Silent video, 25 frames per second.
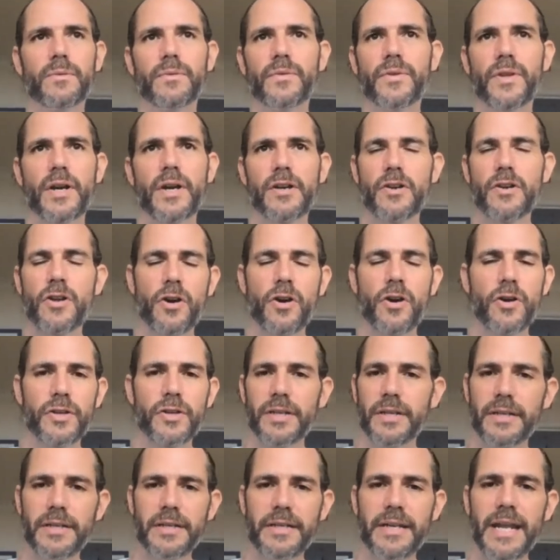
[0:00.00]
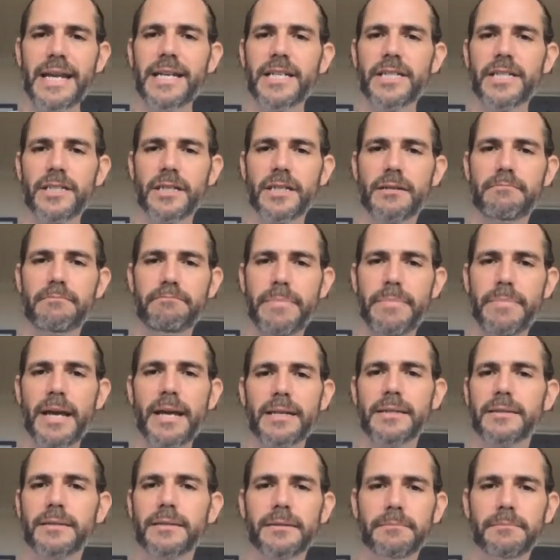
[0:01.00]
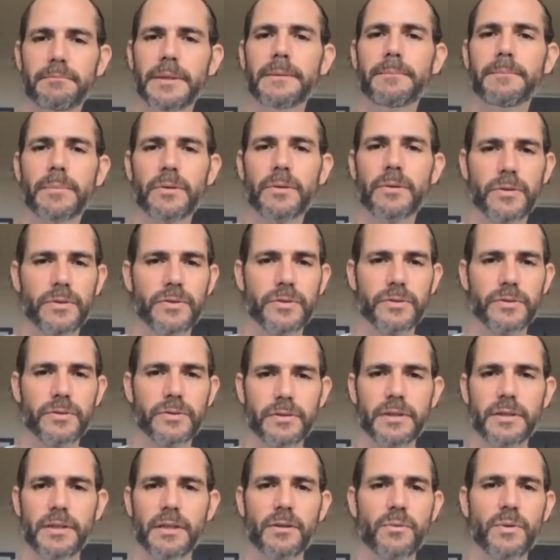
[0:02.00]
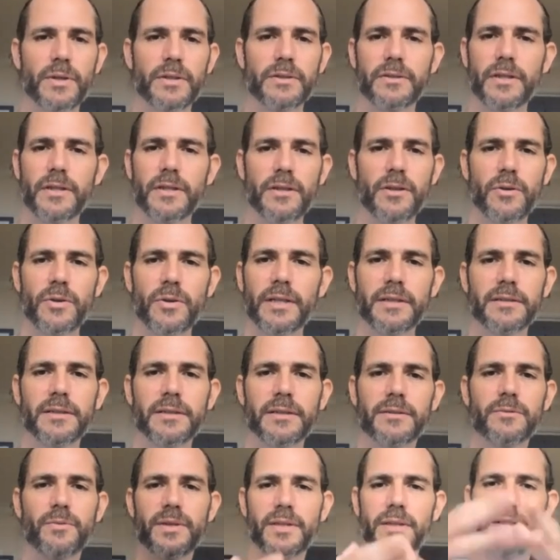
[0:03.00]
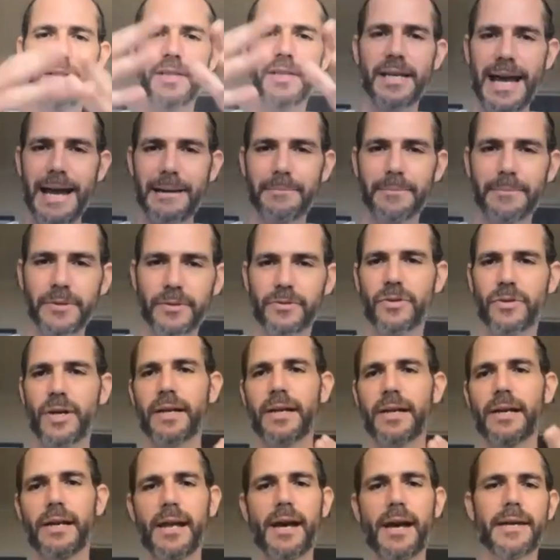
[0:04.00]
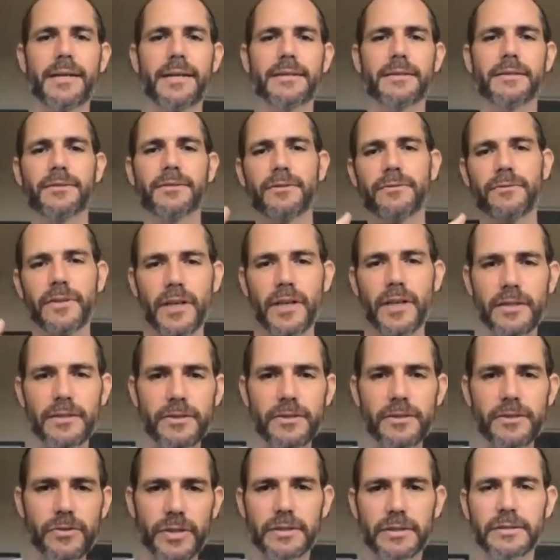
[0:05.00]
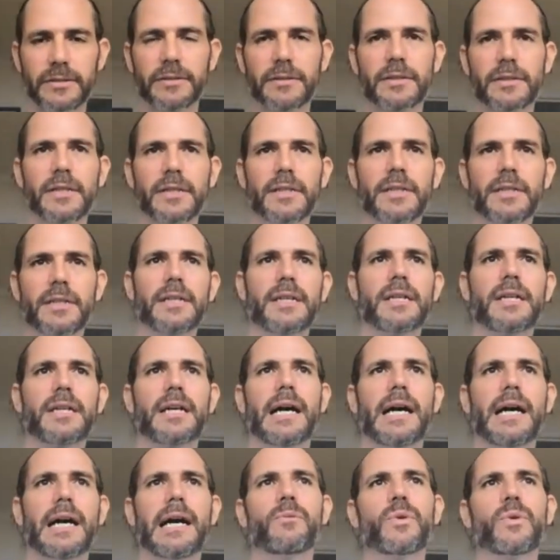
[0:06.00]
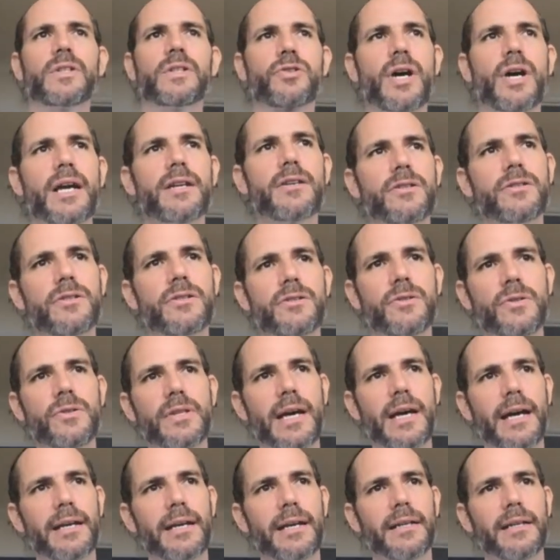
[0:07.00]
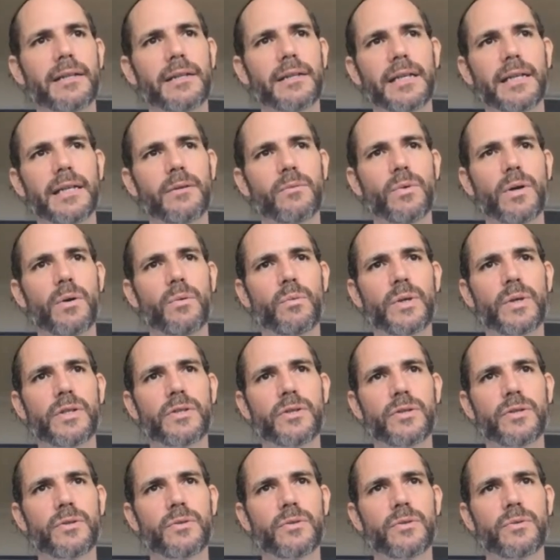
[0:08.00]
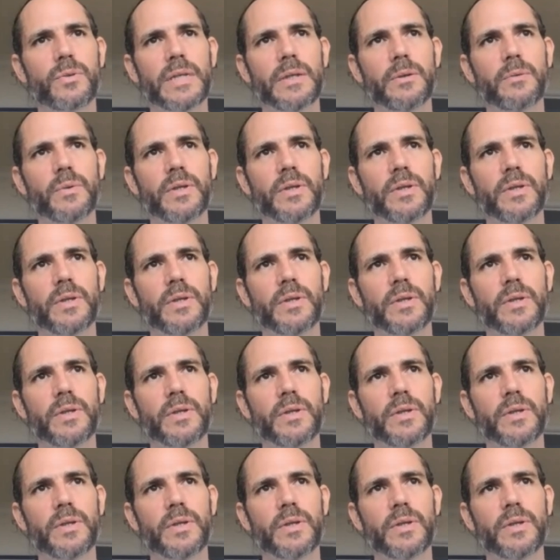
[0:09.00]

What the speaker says: They're not nation-based peoples. In other words, they don't exist within the abstract lines of countries. And we try to do that in what we do.